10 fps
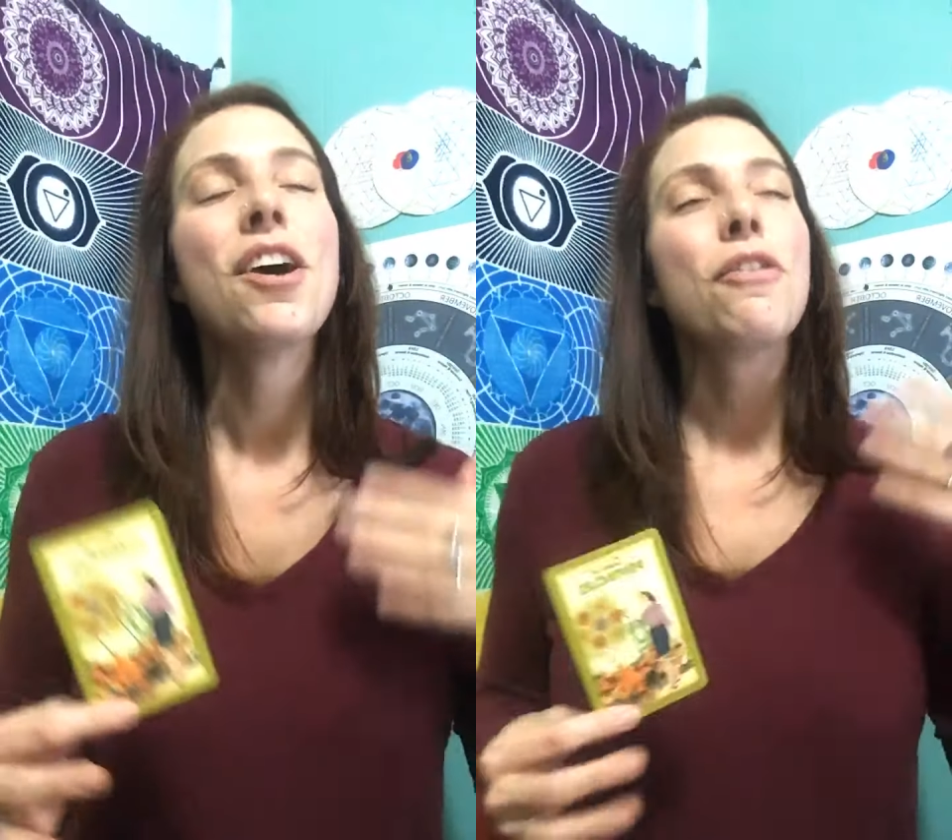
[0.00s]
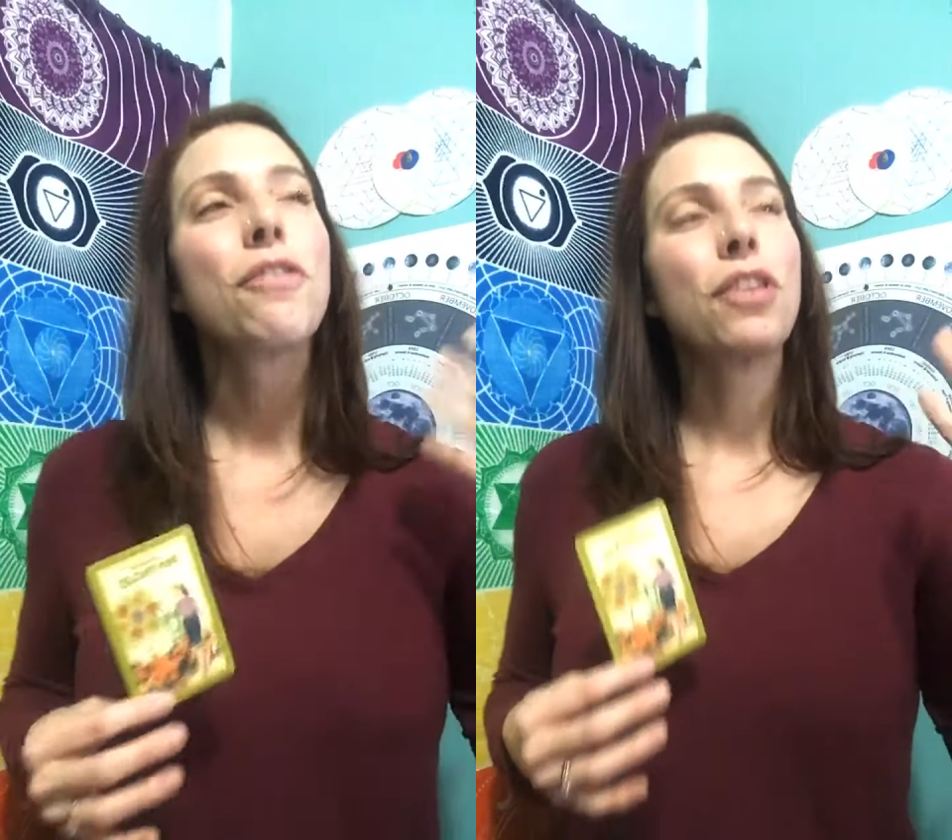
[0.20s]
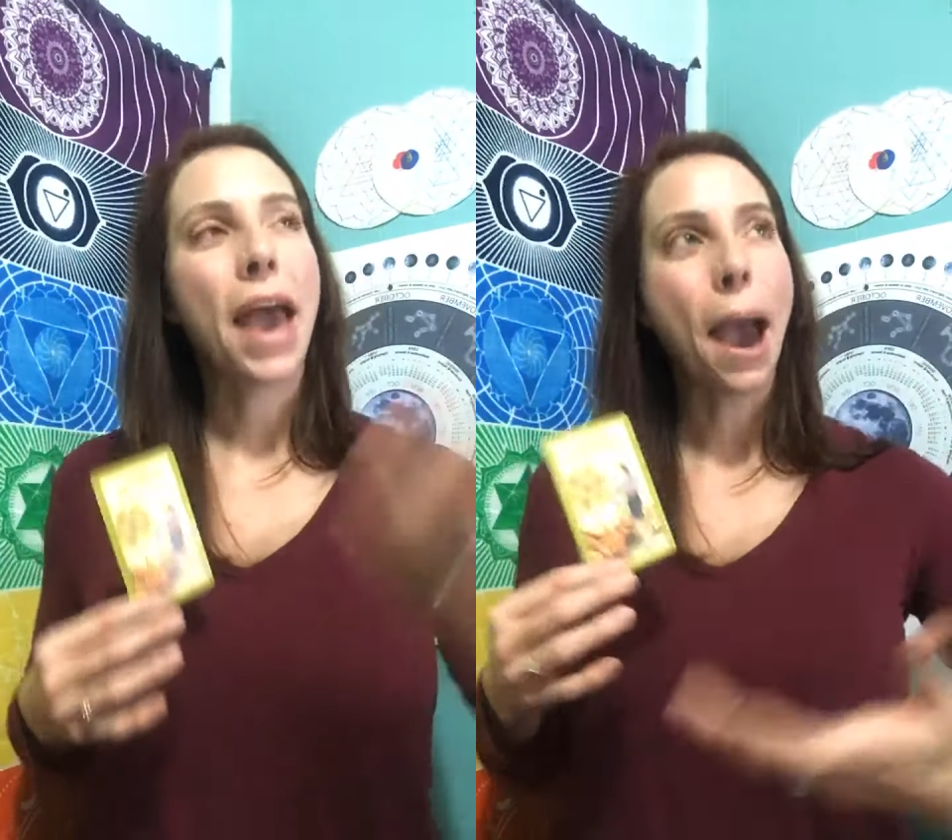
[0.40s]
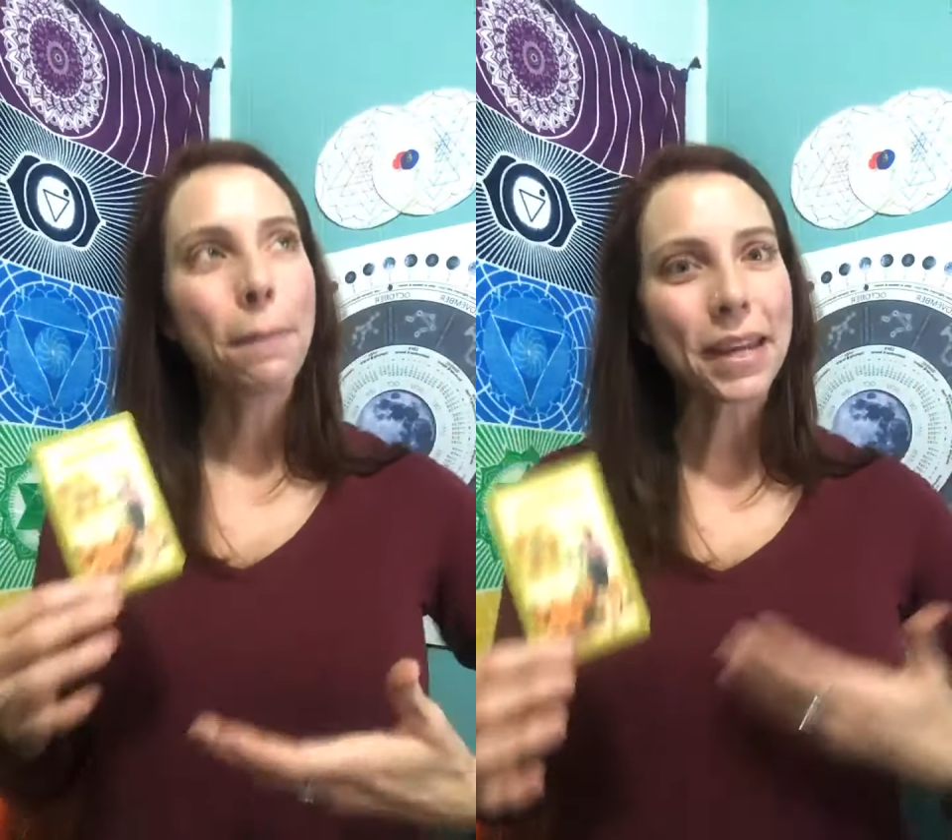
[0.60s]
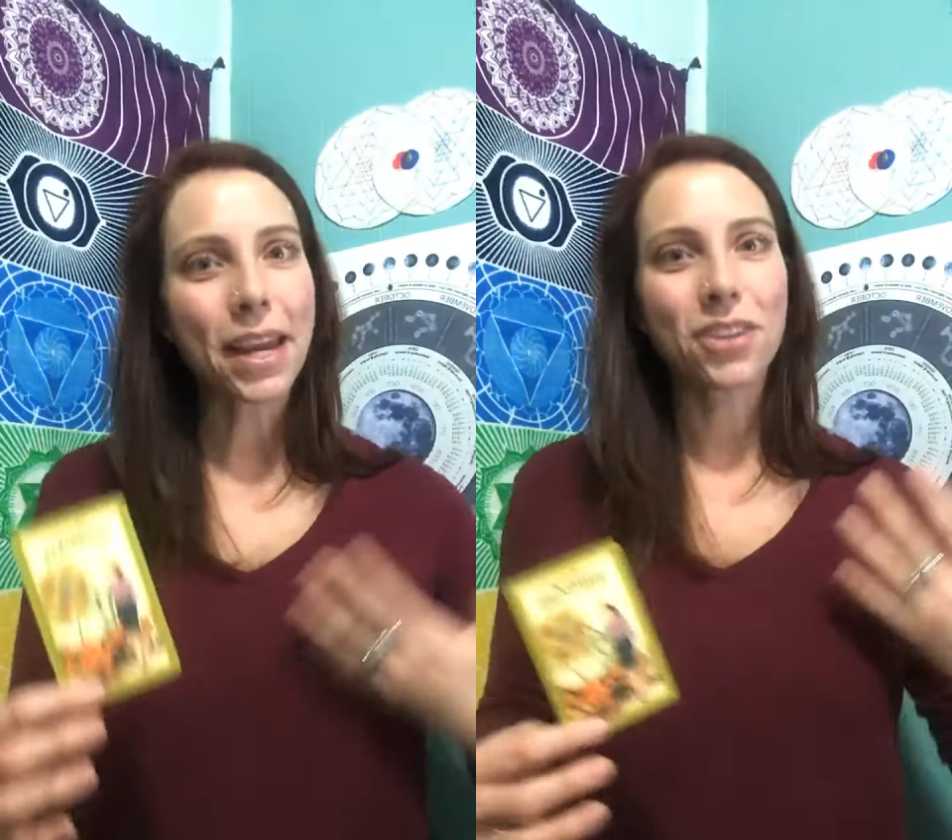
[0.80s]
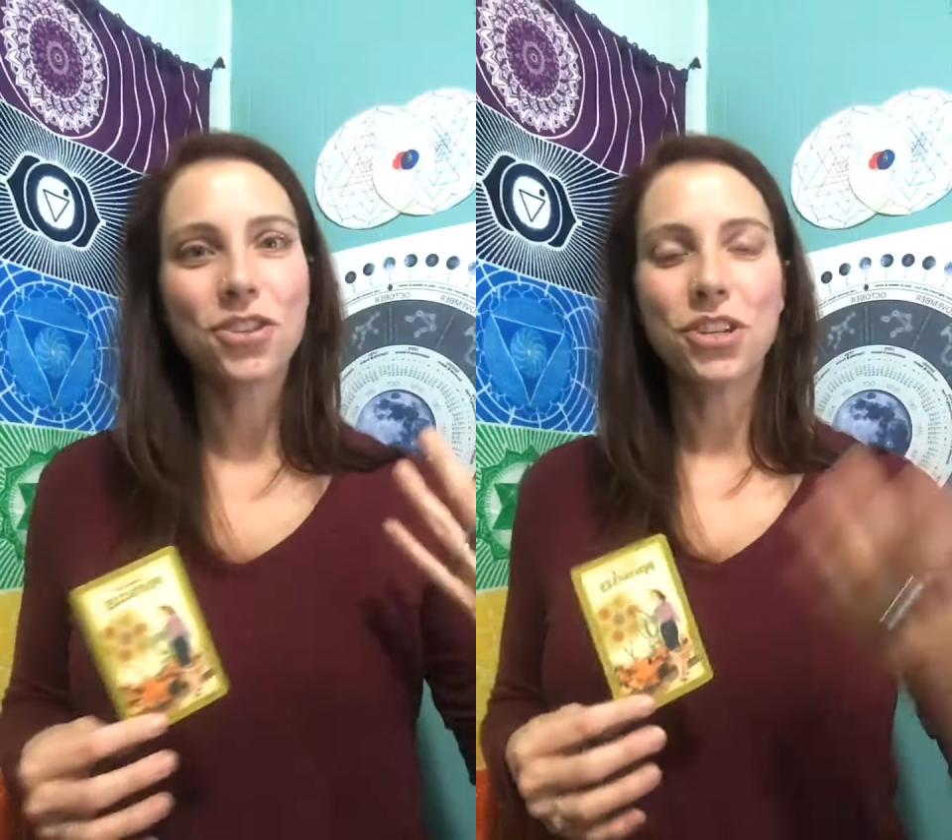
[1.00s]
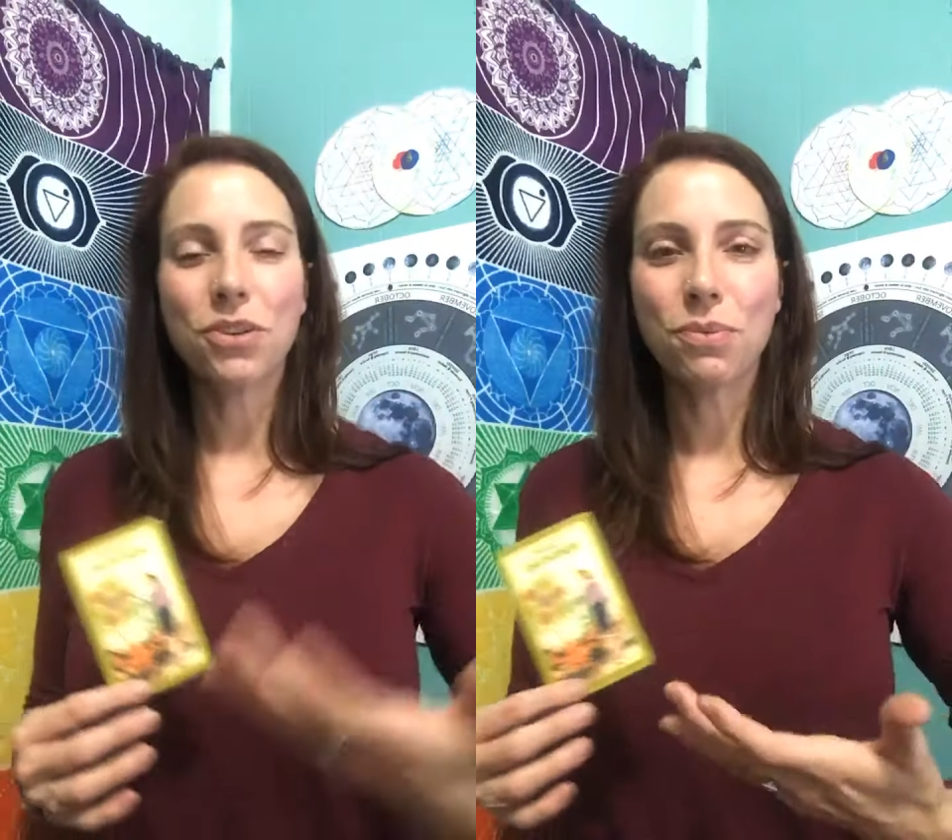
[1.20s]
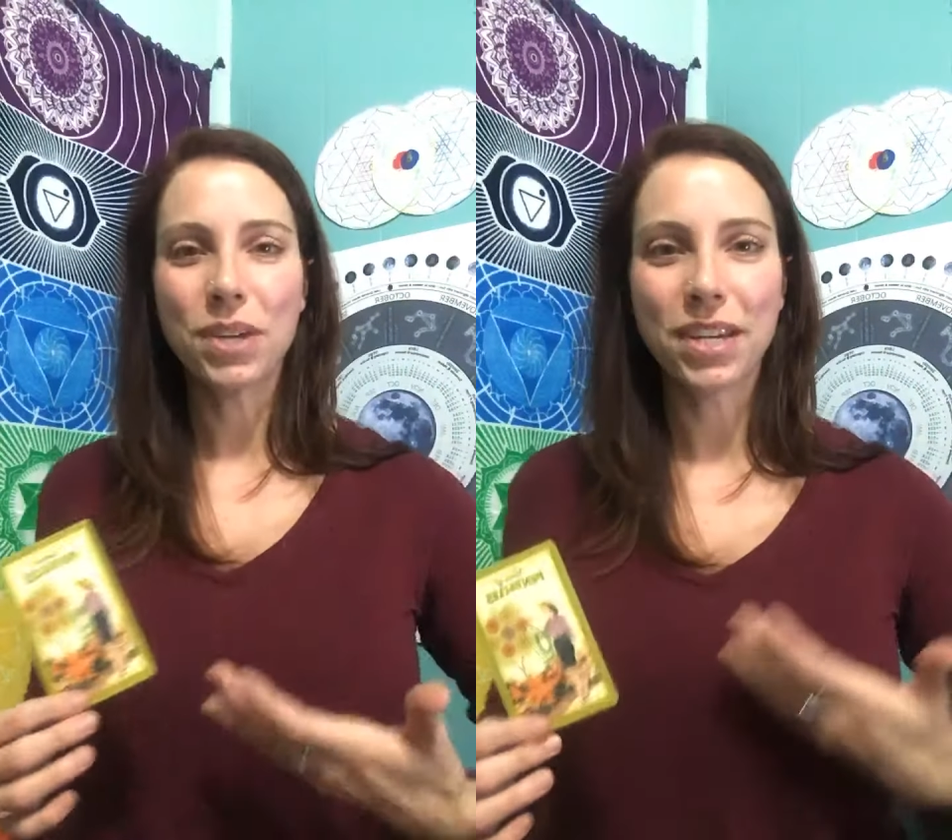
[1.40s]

for the happy energy that we